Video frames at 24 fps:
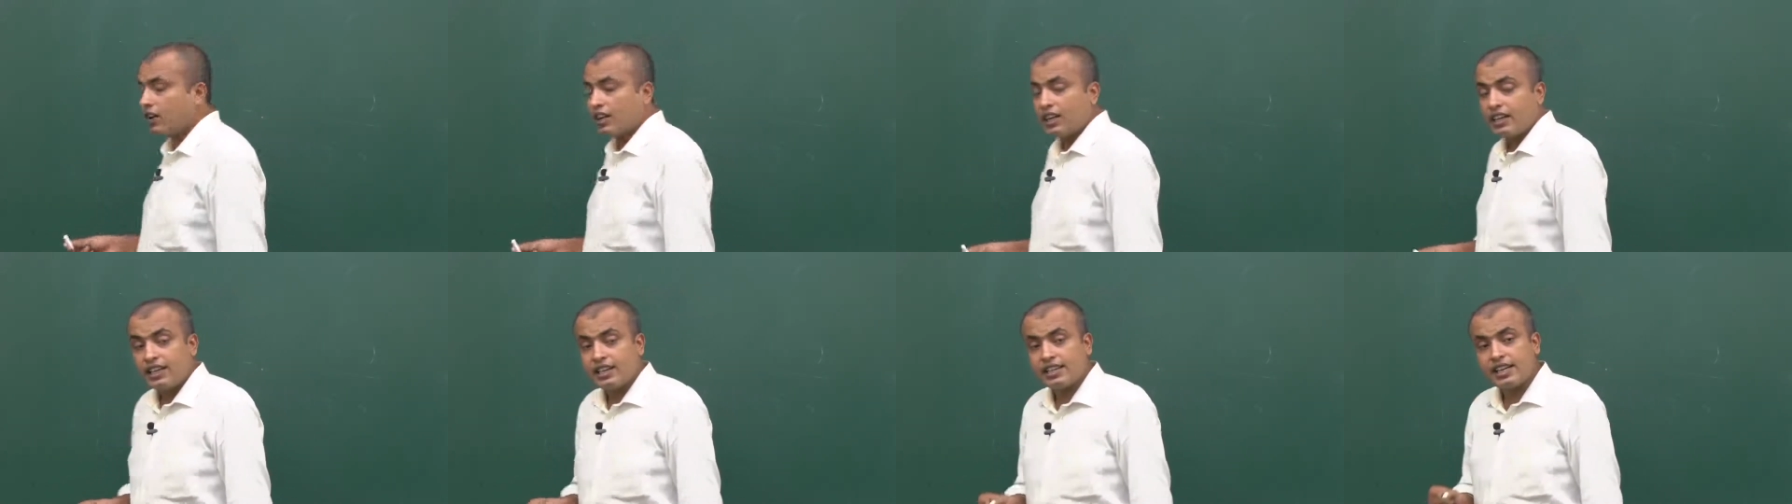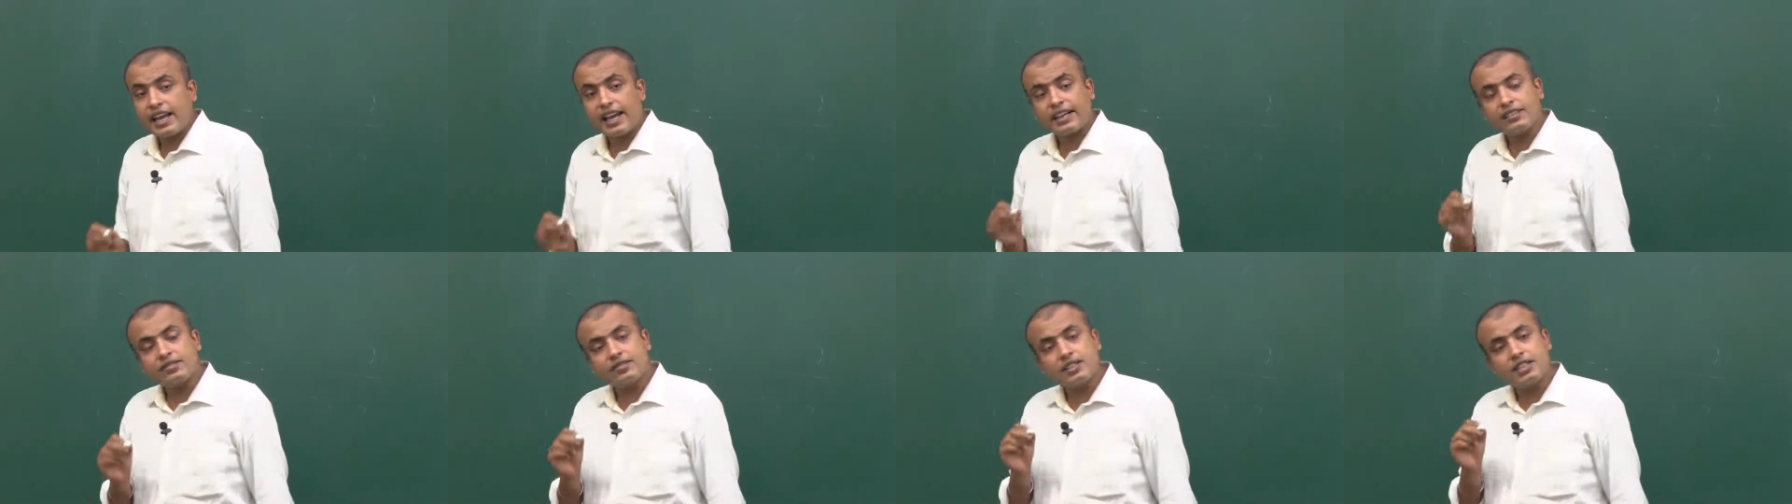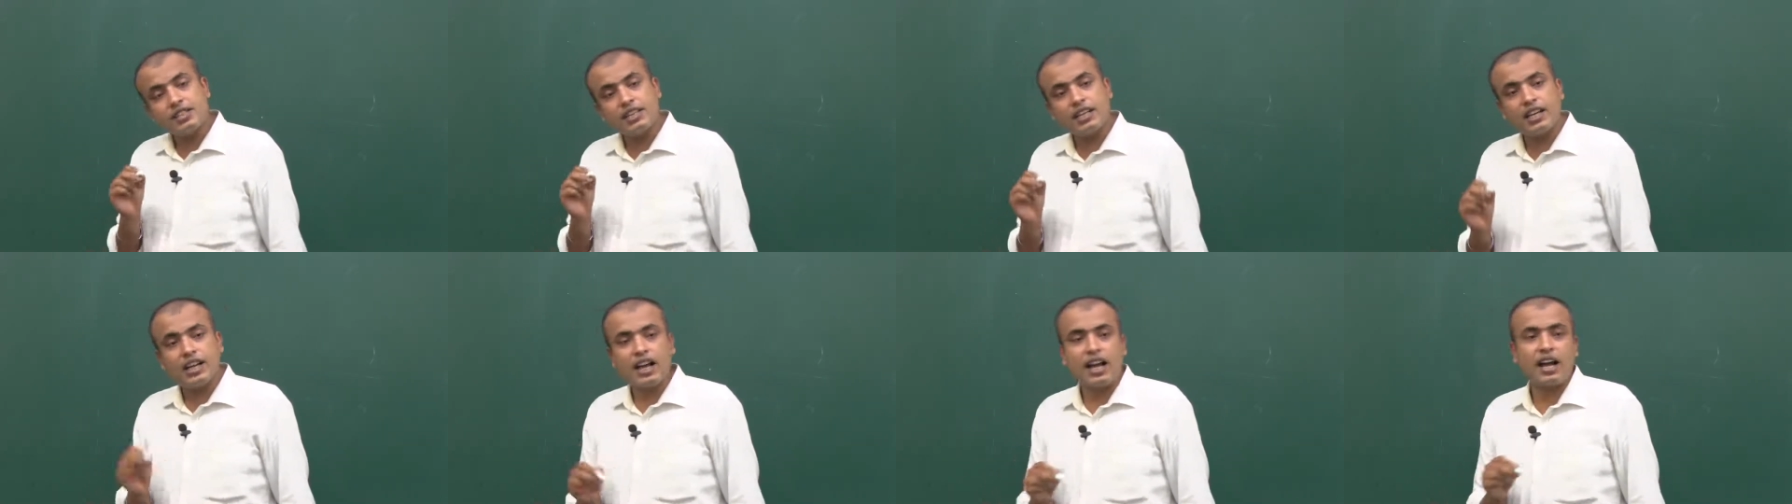it actually
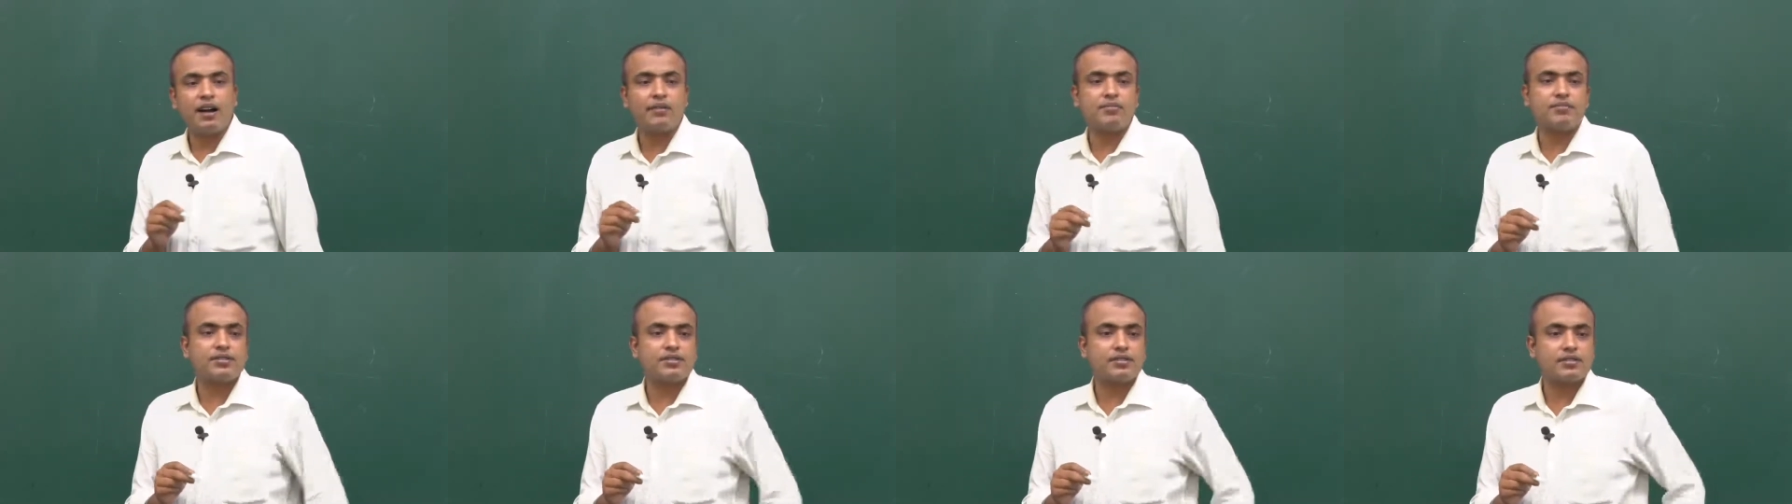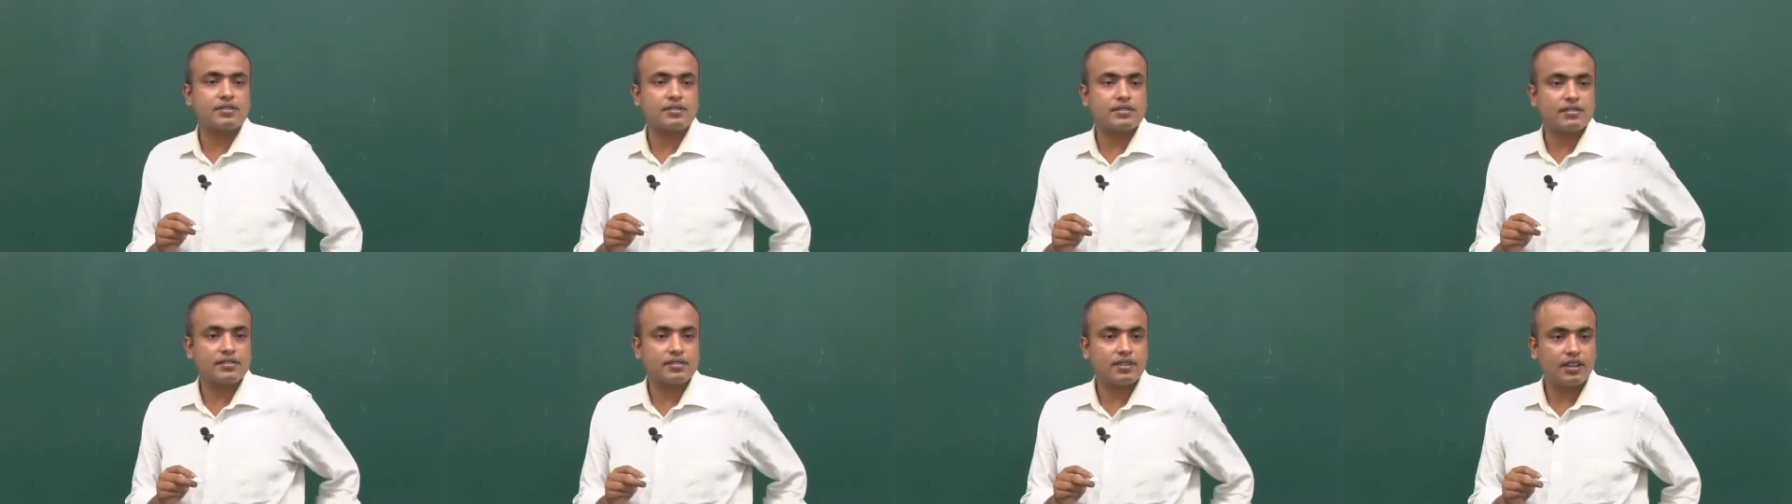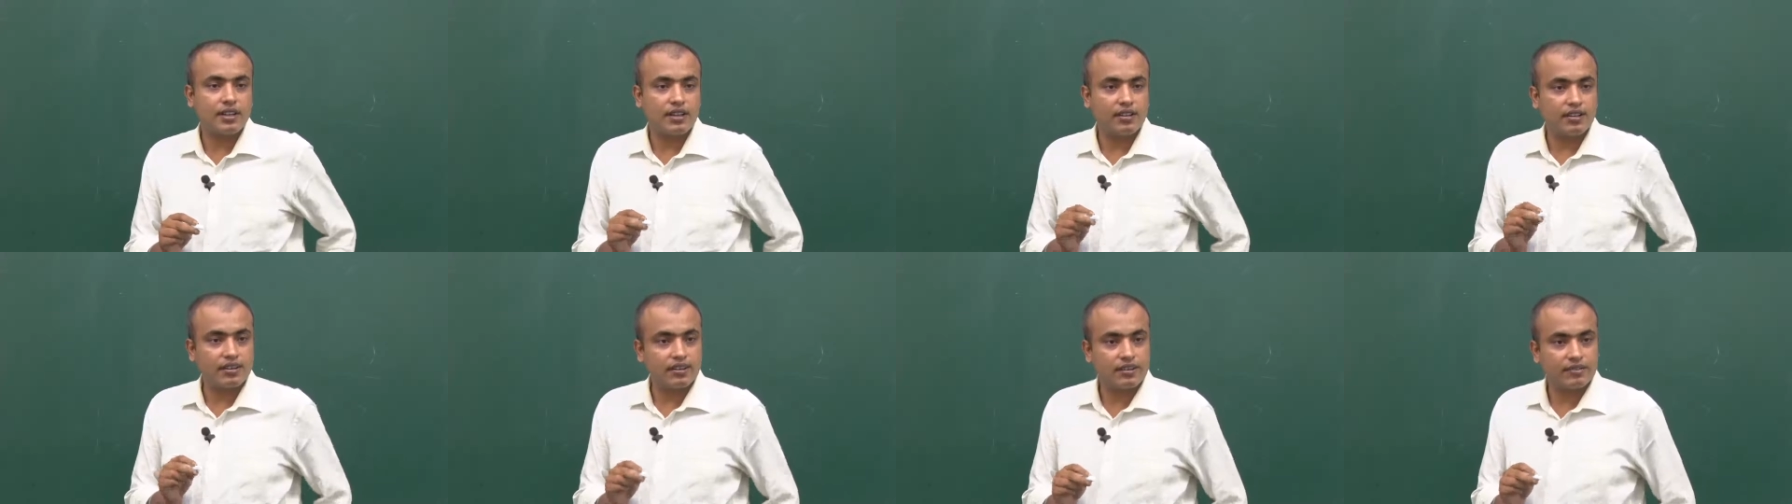comes a
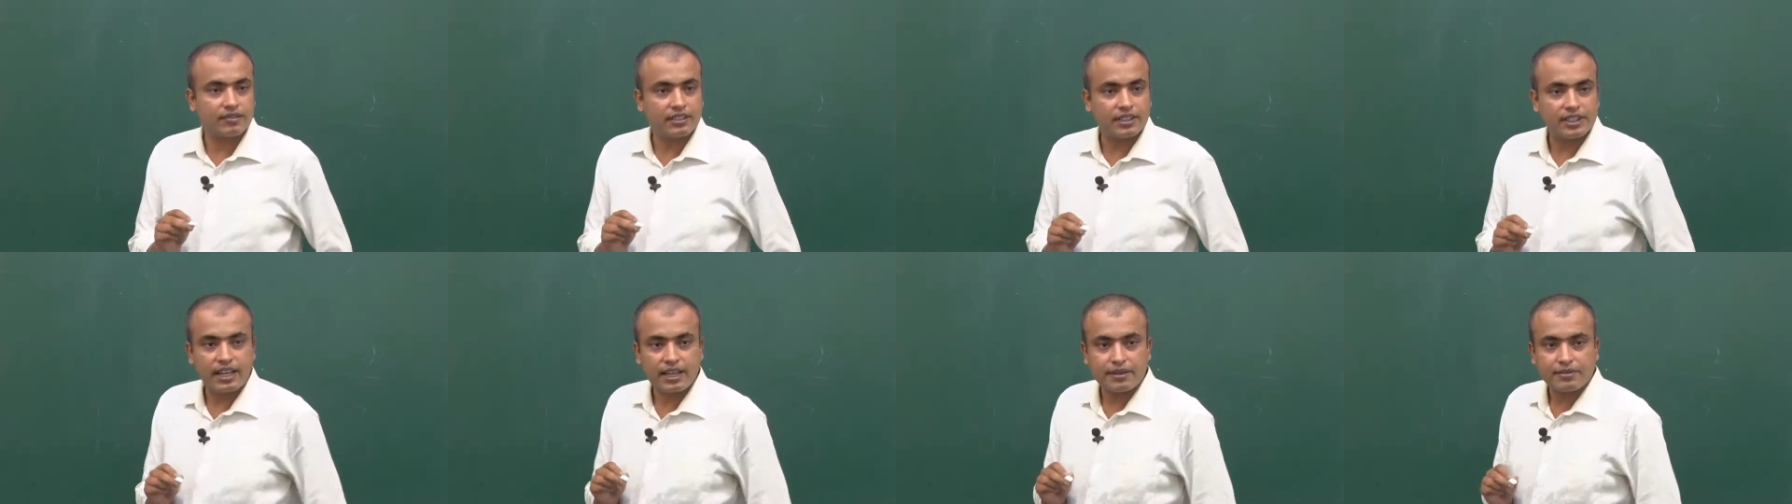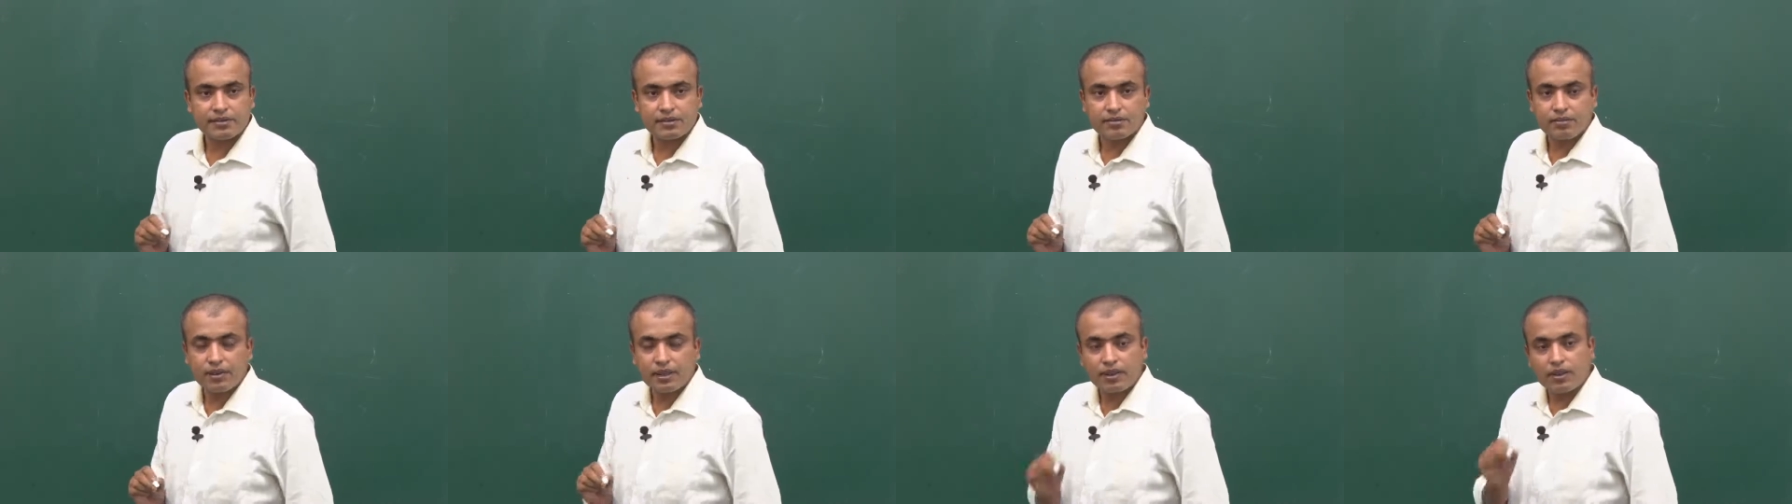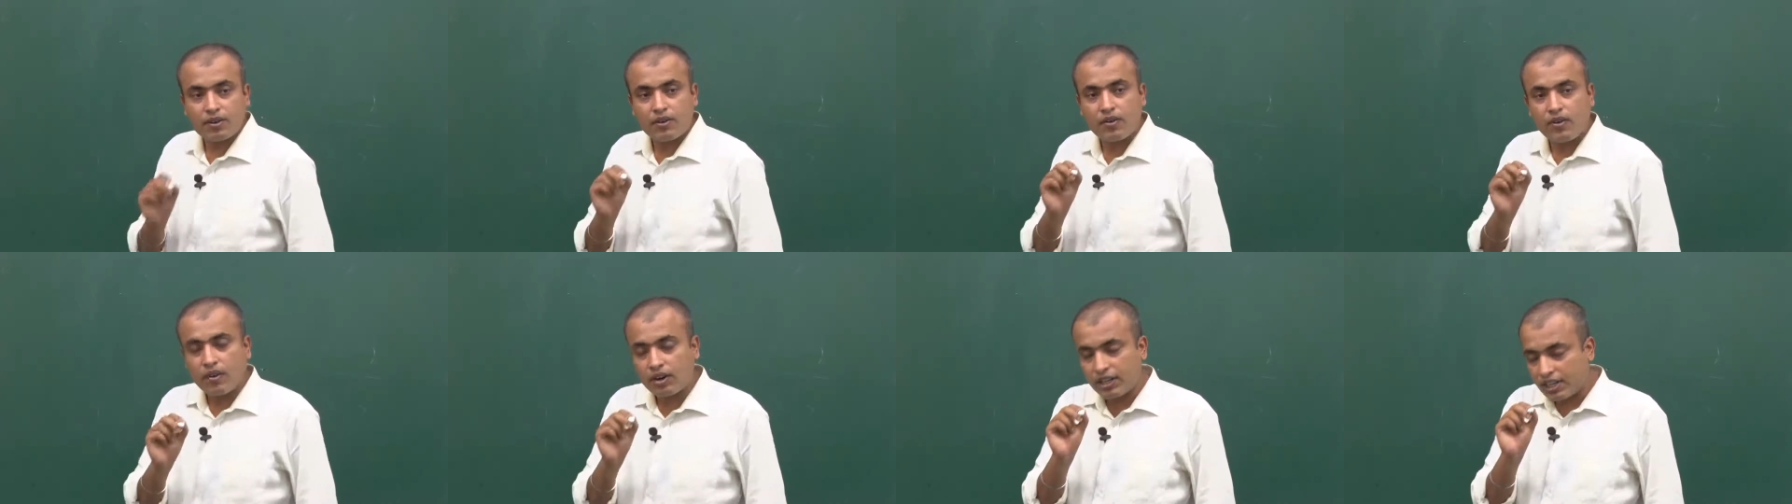lot of the times, but
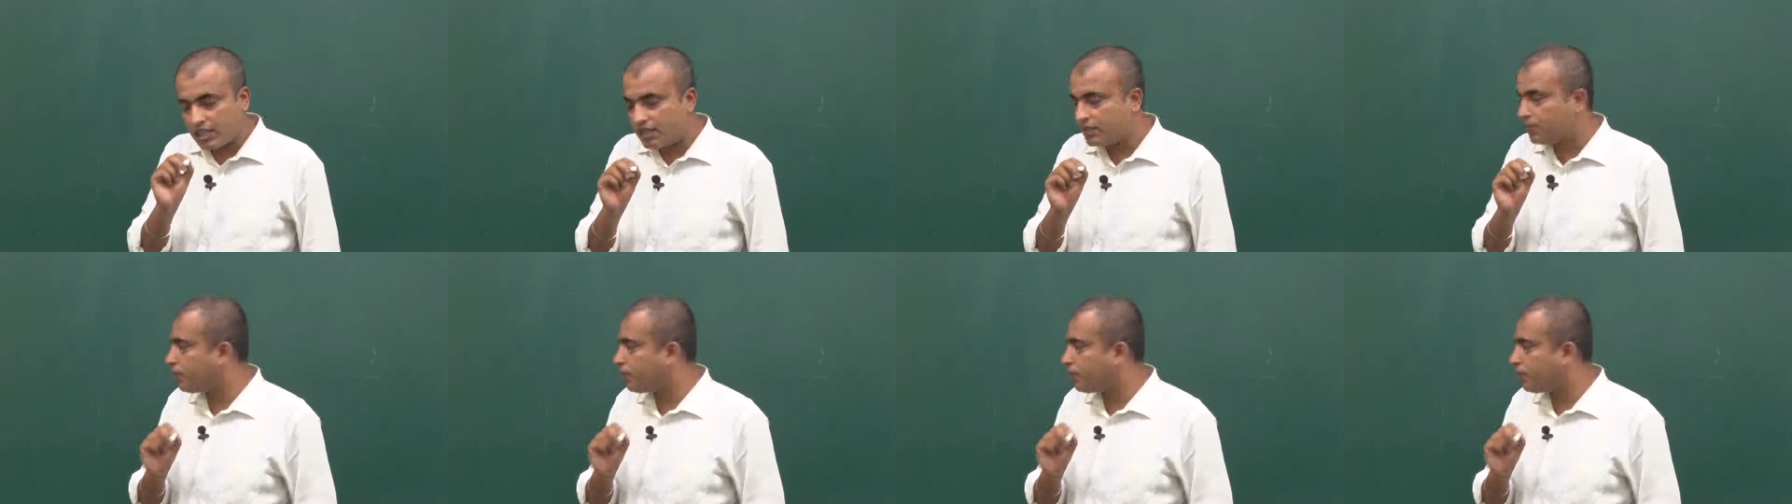not in